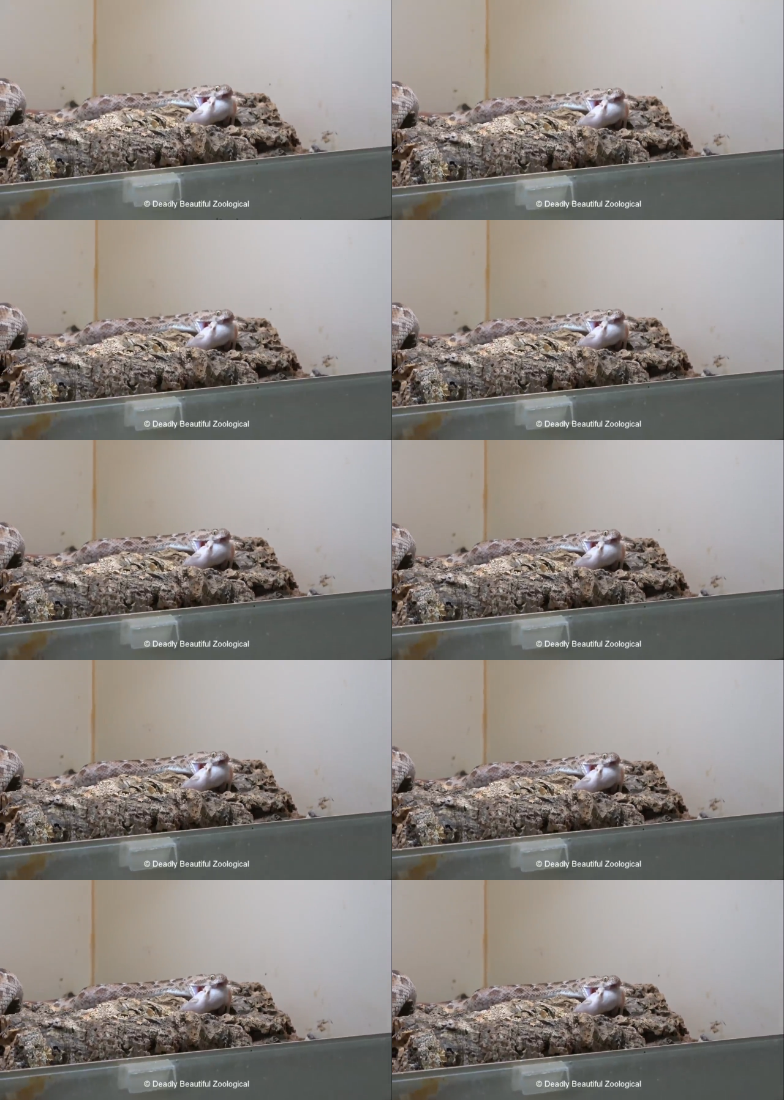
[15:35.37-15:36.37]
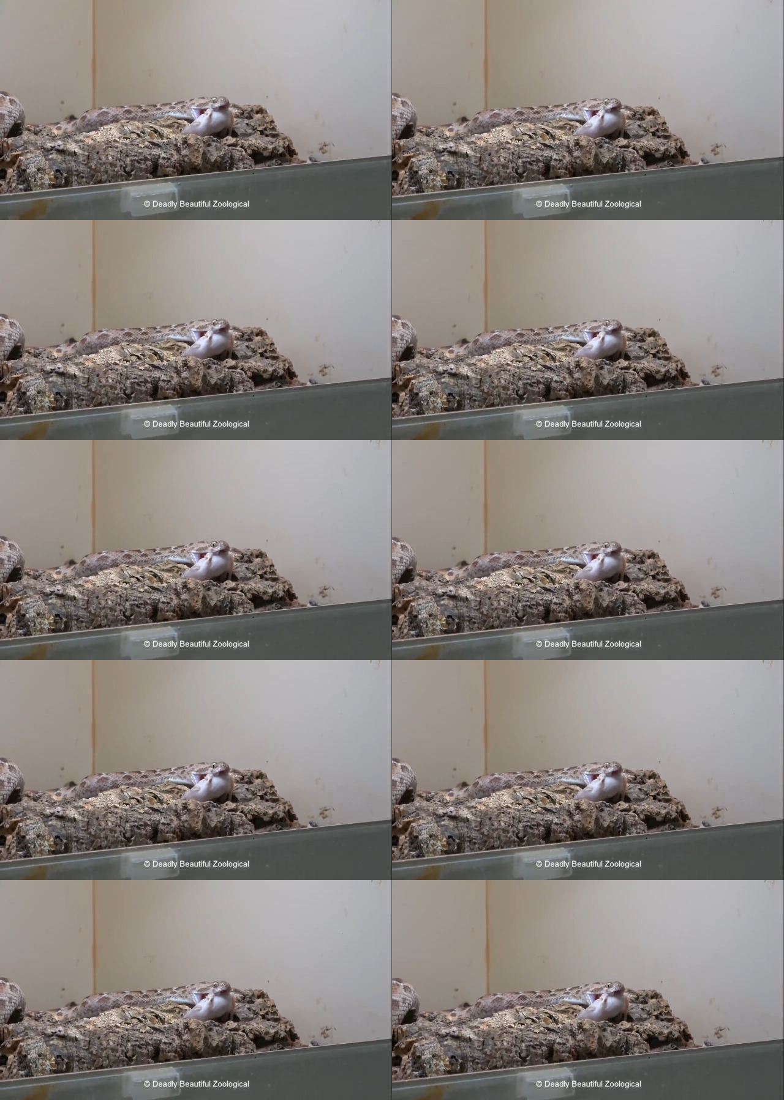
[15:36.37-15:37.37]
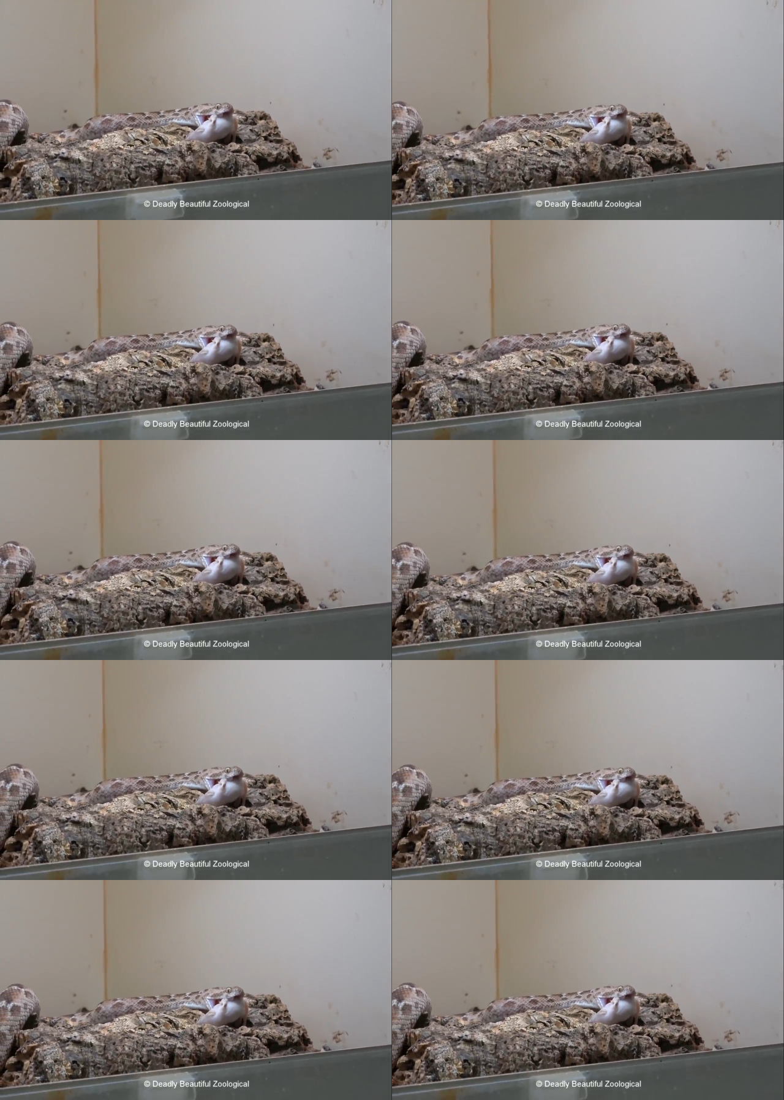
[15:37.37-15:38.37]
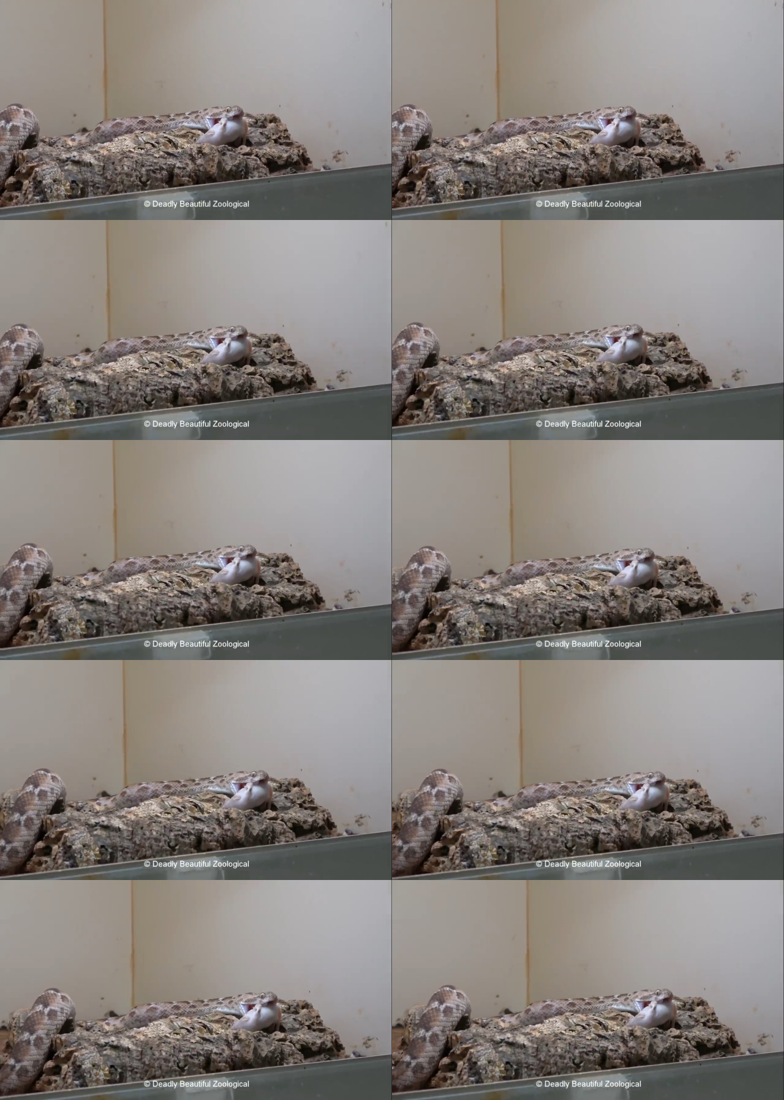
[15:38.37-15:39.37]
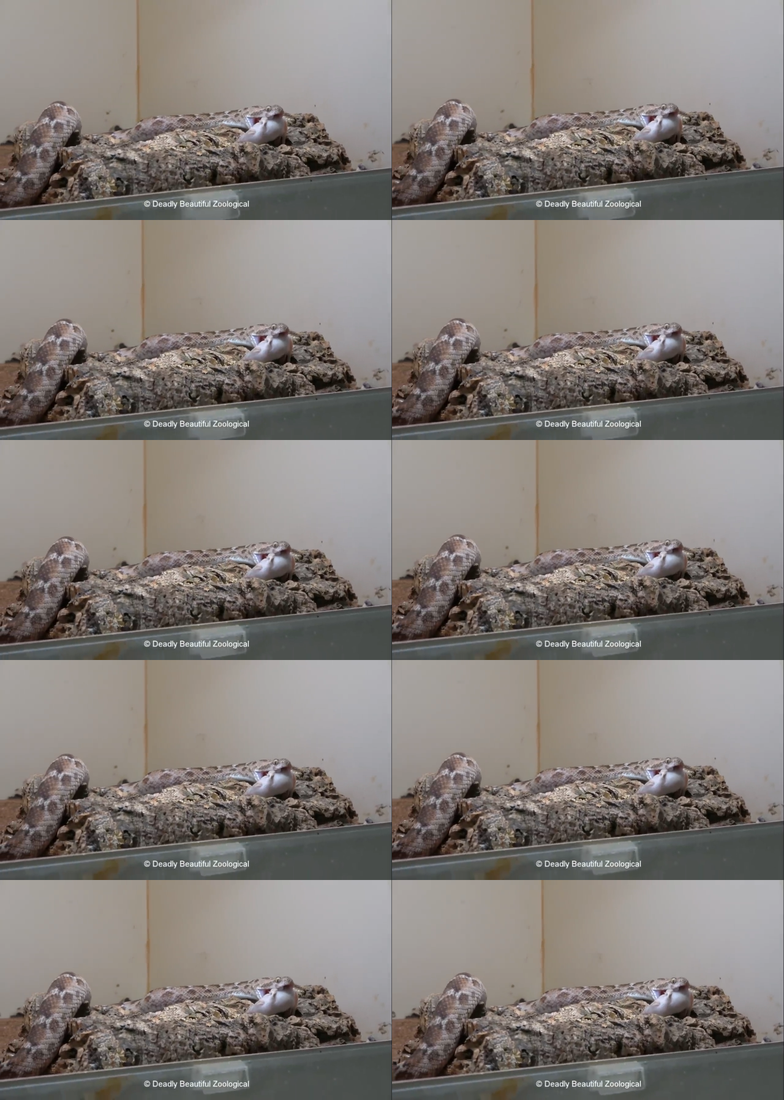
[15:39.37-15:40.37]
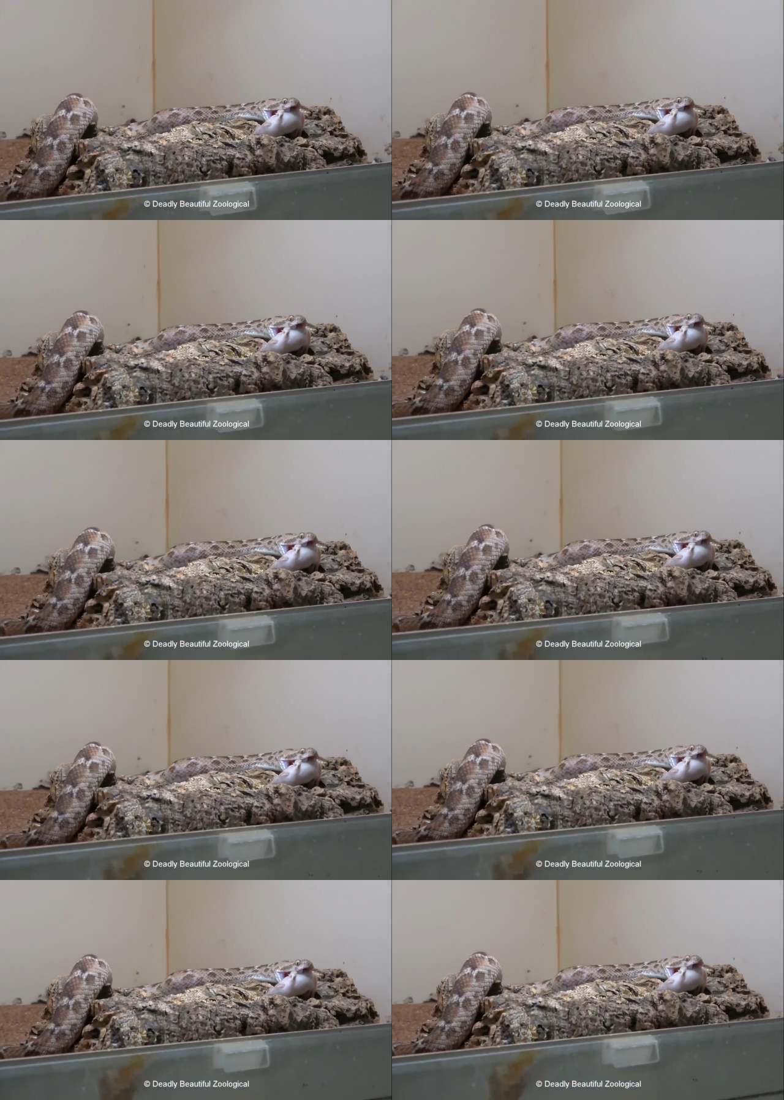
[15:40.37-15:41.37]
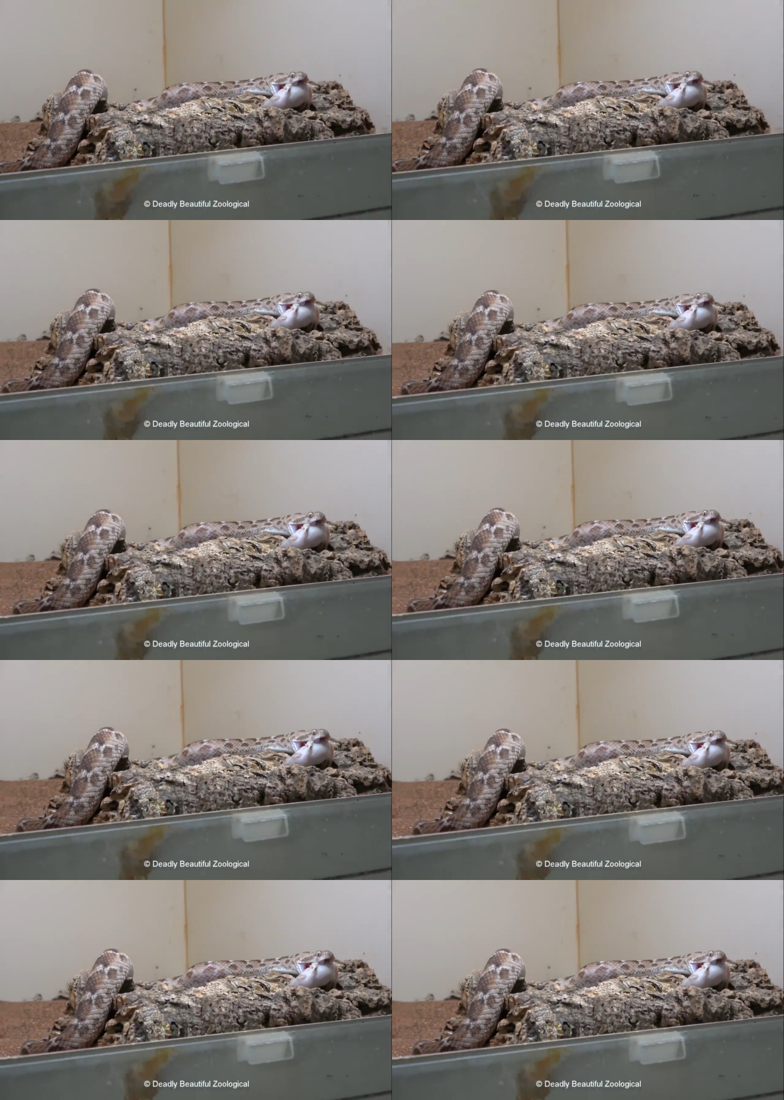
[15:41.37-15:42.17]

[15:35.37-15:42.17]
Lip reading: [unreadable: no face in view]